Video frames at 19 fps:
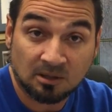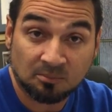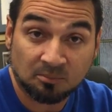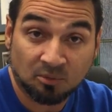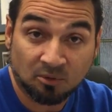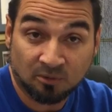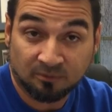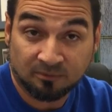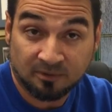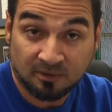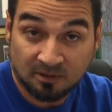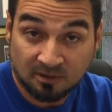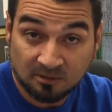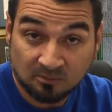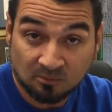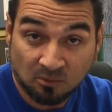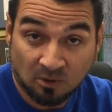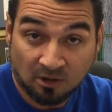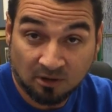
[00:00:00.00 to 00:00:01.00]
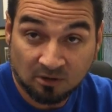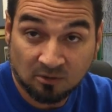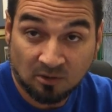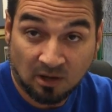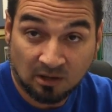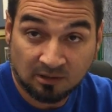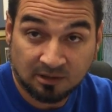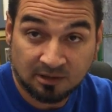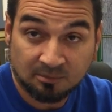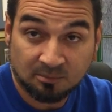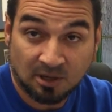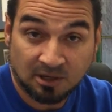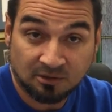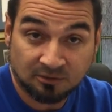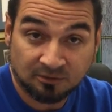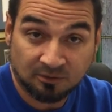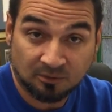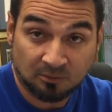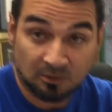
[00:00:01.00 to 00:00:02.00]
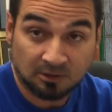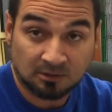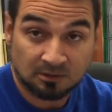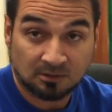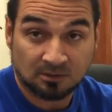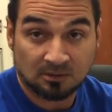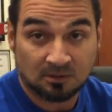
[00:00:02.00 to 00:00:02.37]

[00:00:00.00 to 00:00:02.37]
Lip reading: improve the water quality by using one.